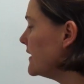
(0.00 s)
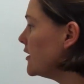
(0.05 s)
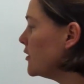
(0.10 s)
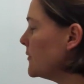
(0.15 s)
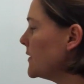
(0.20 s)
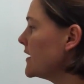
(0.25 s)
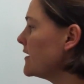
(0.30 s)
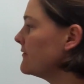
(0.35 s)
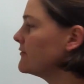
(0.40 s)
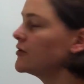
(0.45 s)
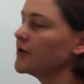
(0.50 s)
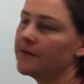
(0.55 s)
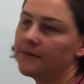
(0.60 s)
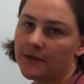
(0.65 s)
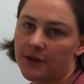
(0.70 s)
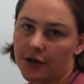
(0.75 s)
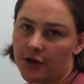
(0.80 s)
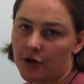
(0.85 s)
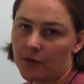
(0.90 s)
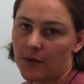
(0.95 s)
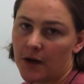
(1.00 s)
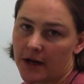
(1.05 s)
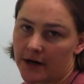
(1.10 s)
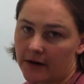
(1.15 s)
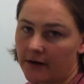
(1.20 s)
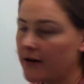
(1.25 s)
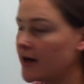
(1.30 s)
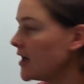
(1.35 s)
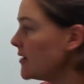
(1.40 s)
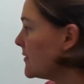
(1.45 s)
a little bit of drift in your
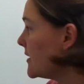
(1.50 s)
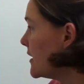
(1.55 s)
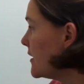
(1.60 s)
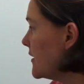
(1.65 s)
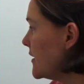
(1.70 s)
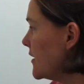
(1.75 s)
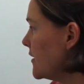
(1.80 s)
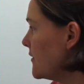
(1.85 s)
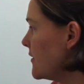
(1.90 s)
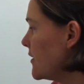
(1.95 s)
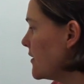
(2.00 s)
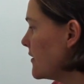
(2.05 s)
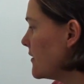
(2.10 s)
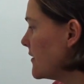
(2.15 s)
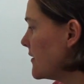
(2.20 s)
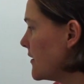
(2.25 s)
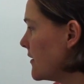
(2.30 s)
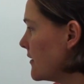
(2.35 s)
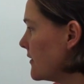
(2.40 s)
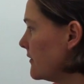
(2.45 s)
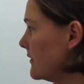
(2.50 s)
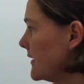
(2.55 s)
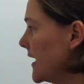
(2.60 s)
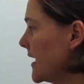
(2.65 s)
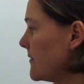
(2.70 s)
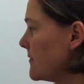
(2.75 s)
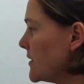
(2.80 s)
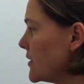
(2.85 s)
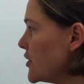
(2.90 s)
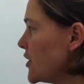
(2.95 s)
monochromator, you know, your
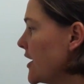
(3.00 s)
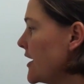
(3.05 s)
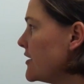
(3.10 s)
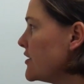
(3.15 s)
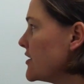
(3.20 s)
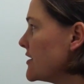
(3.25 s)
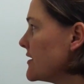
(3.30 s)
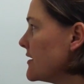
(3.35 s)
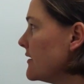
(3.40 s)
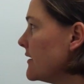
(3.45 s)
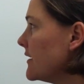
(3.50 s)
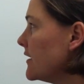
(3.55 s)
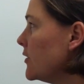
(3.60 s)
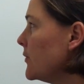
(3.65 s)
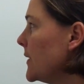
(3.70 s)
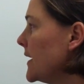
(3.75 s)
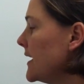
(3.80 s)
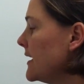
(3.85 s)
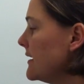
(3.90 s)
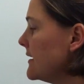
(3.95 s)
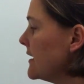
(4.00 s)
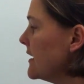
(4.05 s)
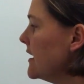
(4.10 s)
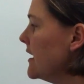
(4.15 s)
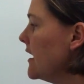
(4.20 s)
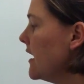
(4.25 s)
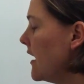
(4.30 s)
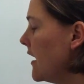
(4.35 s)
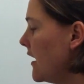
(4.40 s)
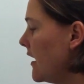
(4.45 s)
lambda changes a little bit,
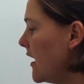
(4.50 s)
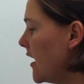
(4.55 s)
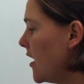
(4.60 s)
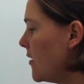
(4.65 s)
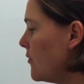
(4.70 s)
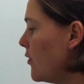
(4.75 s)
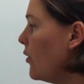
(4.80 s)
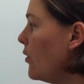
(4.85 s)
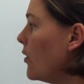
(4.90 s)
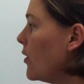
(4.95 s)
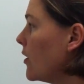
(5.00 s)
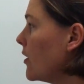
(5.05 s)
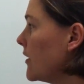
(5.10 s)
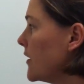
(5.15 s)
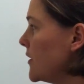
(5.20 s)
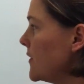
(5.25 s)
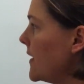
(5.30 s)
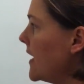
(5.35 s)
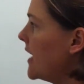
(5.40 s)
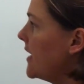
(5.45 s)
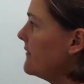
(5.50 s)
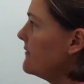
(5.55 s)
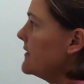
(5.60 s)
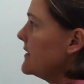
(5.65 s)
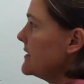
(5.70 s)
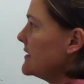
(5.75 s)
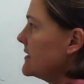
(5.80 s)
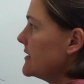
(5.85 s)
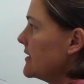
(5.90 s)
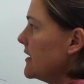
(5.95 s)
or you have
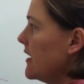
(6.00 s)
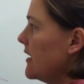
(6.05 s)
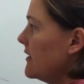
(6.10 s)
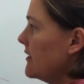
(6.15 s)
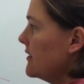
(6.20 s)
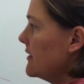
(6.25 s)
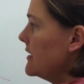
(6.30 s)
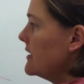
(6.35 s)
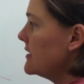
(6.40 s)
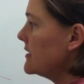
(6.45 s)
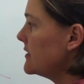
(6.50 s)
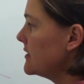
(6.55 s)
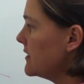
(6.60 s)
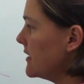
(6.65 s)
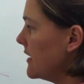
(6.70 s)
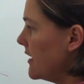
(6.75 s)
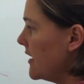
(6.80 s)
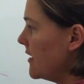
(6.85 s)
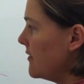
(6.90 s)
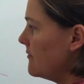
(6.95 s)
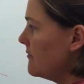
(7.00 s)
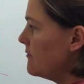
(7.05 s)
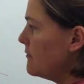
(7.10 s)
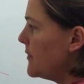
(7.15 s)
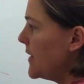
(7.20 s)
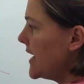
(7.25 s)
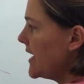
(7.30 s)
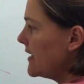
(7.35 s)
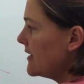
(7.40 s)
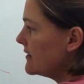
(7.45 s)
this
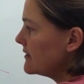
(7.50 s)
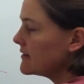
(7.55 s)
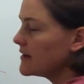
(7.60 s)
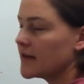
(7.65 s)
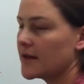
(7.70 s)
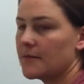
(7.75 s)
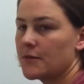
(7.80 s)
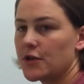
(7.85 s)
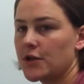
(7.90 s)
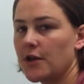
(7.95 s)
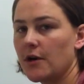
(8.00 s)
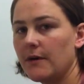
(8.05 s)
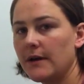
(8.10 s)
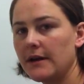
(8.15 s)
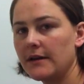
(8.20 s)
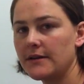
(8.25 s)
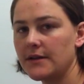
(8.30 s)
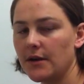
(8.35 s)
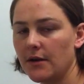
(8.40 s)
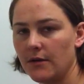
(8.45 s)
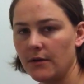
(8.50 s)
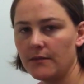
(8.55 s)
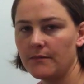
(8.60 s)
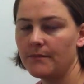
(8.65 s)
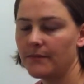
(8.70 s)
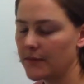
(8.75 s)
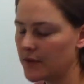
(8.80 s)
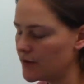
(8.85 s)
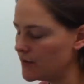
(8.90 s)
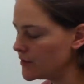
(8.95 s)
band that I'm showing, so
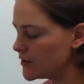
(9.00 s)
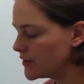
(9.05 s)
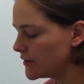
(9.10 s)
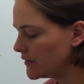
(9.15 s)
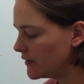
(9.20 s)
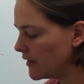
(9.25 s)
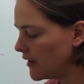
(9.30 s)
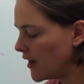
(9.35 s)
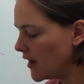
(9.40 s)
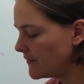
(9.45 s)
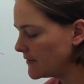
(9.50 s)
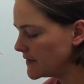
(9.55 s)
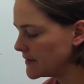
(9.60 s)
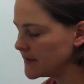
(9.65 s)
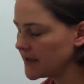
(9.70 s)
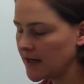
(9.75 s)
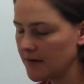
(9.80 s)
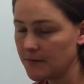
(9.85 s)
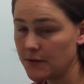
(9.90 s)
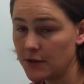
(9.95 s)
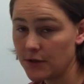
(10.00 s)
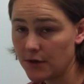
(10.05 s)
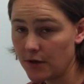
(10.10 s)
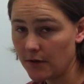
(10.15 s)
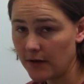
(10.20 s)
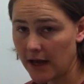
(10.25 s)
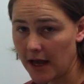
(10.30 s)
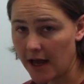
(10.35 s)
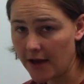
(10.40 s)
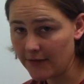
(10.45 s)
oftentimes you
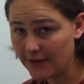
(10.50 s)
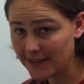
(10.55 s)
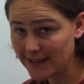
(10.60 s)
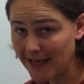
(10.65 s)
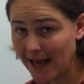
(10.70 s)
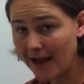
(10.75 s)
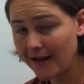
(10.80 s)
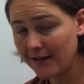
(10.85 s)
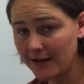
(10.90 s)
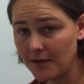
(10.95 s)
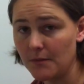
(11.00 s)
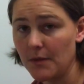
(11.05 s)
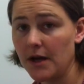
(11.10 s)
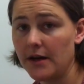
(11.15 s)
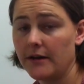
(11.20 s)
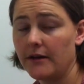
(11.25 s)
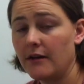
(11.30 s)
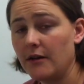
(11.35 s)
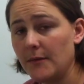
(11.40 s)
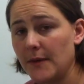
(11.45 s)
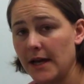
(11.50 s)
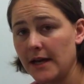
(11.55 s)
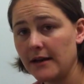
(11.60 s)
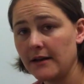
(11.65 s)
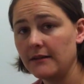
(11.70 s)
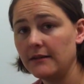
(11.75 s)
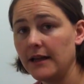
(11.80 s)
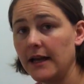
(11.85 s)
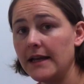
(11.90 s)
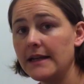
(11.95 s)
don't have exactly monochromatic
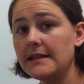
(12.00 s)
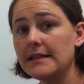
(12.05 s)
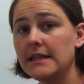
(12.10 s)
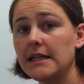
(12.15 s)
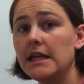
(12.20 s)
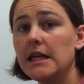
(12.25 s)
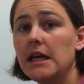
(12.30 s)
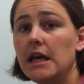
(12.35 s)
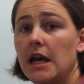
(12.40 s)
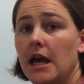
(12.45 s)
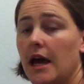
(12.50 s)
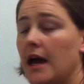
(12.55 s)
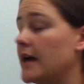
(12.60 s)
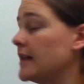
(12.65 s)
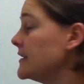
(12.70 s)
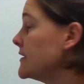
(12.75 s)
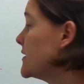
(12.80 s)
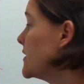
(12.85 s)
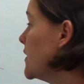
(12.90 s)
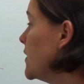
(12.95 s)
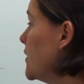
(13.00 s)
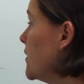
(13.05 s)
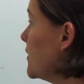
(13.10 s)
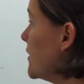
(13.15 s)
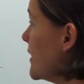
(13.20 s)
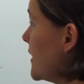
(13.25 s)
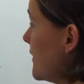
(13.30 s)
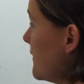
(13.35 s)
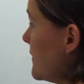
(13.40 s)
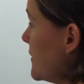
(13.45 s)
light. And so
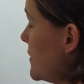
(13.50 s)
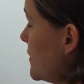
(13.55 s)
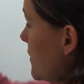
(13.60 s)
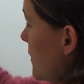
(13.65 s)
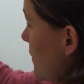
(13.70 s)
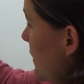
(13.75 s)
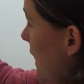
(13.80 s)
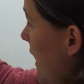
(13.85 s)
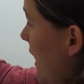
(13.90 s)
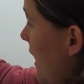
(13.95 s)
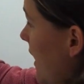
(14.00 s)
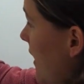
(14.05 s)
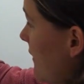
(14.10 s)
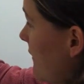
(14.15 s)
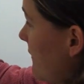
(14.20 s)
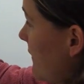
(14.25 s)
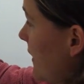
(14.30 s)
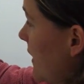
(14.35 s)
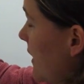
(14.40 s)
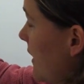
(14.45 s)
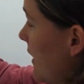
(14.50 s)
if you have